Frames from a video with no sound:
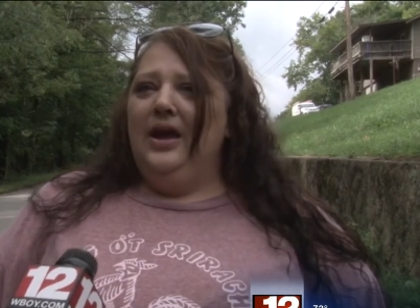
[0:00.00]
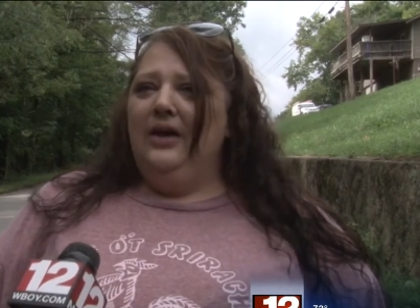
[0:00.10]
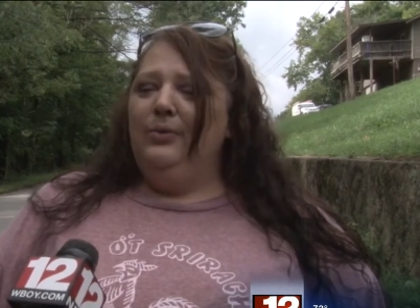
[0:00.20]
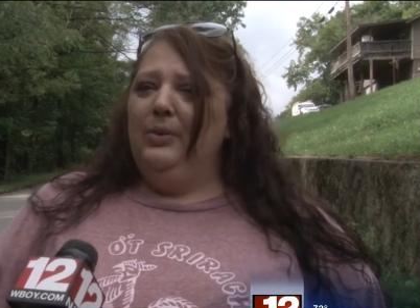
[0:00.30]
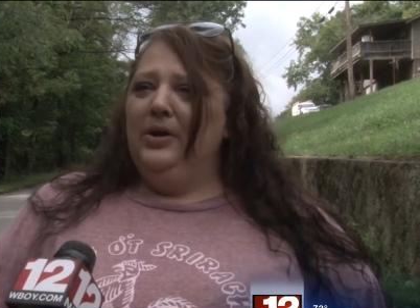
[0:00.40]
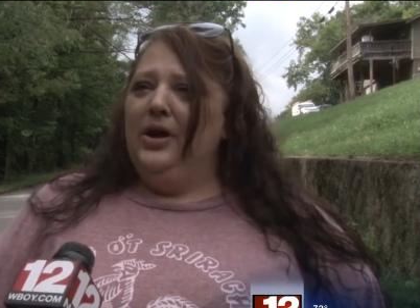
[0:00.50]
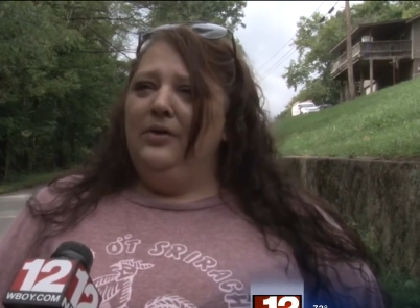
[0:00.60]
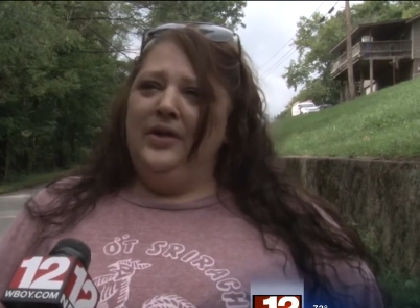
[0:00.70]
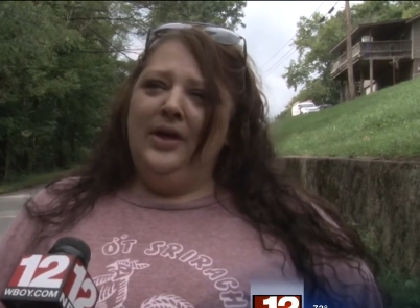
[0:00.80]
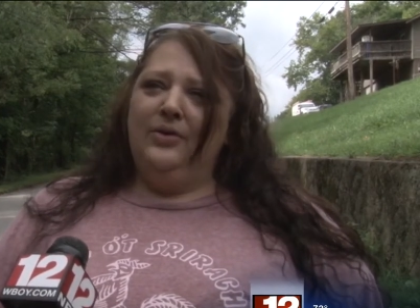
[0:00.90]
If we would
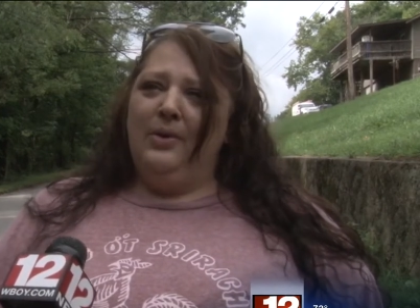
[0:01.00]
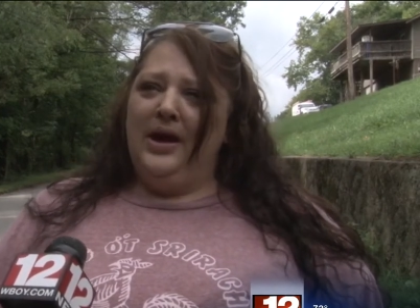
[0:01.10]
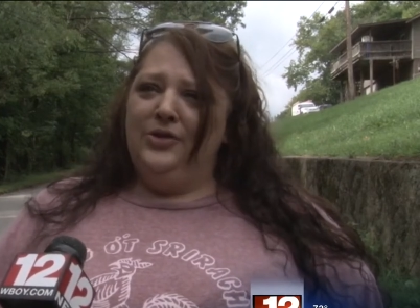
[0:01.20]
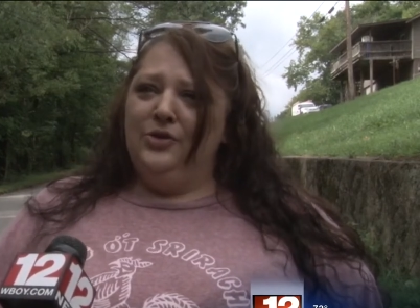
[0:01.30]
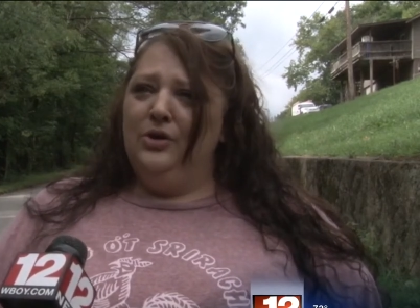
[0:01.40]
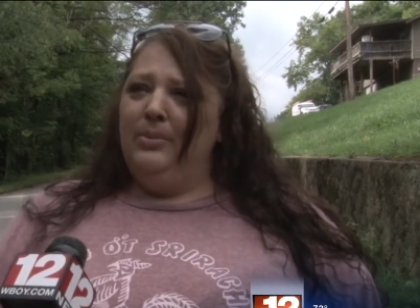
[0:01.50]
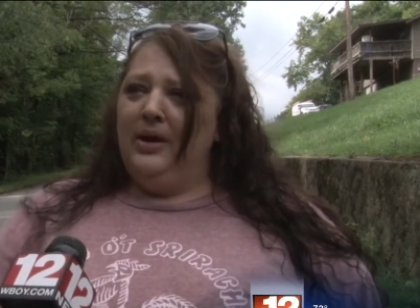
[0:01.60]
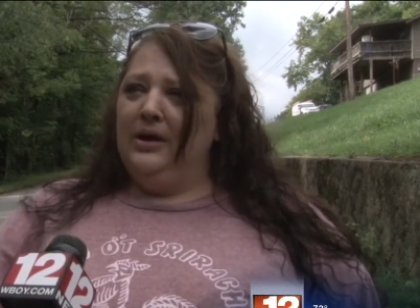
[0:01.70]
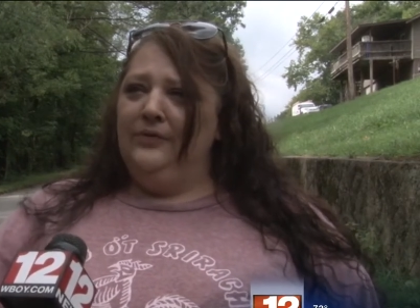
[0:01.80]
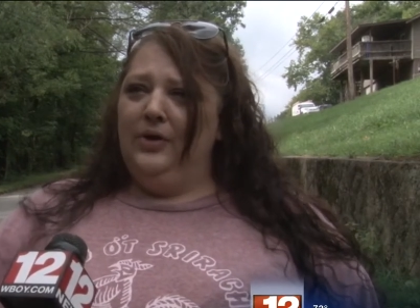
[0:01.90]
go the other way through
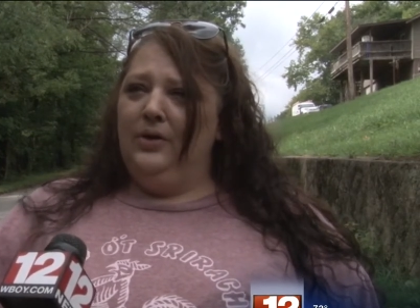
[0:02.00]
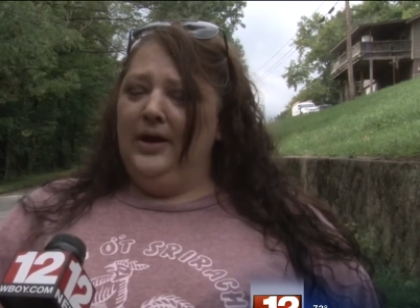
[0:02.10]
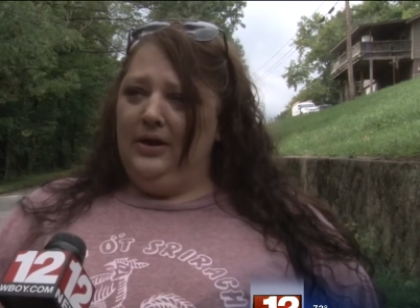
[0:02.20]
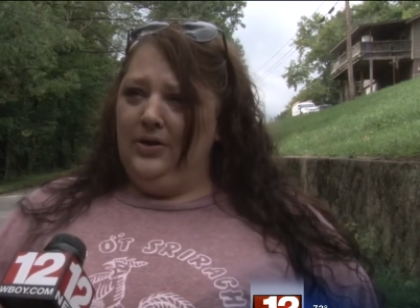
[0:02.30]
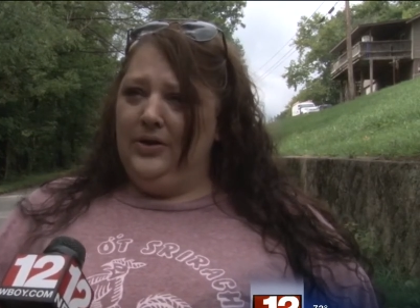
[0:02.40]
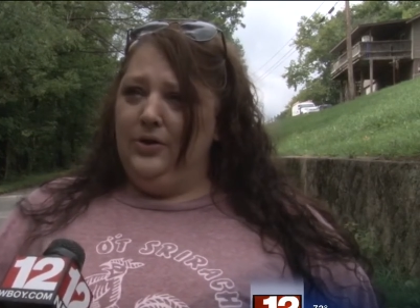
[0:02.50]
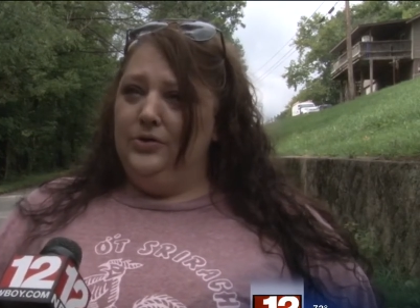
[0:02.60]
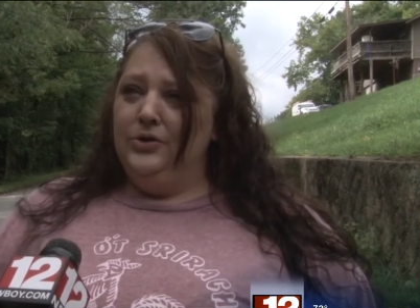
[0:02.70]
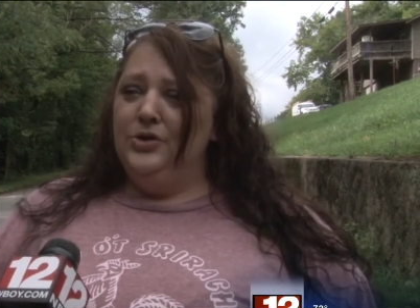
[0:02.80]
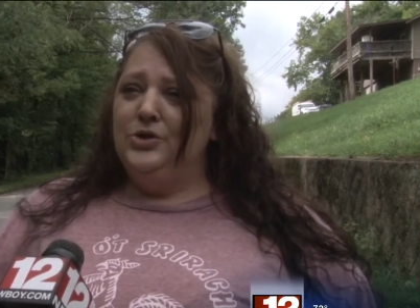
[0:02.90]
Barrackville and on
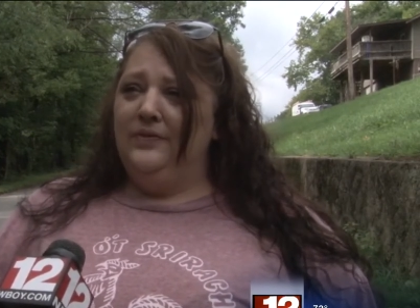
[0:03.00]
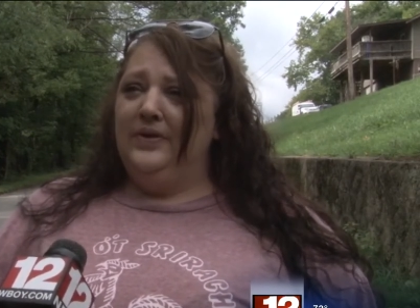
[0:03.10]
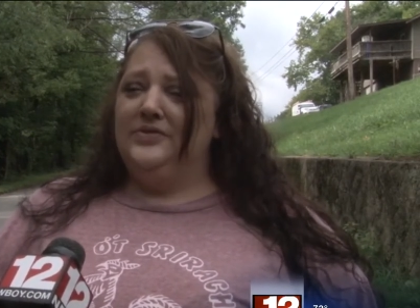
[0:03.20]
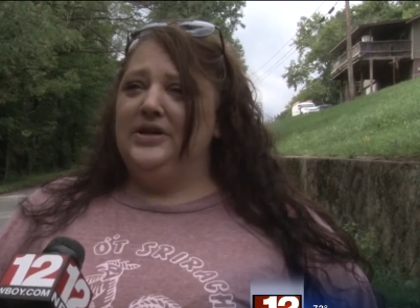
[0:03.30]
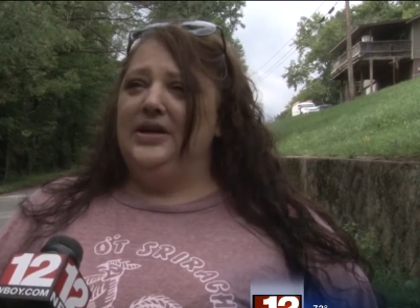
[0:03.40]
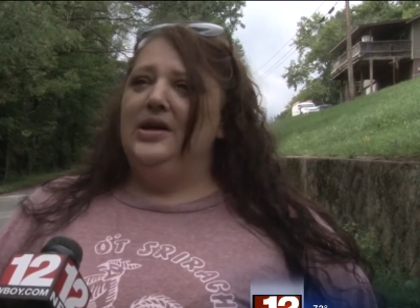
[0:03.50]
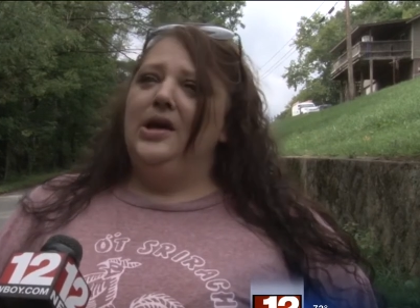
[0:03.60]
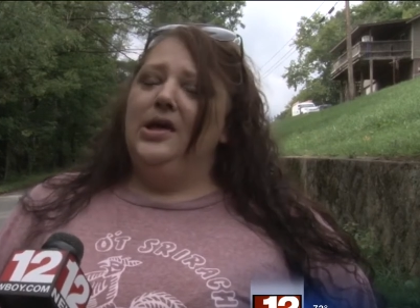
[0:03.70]
New 250,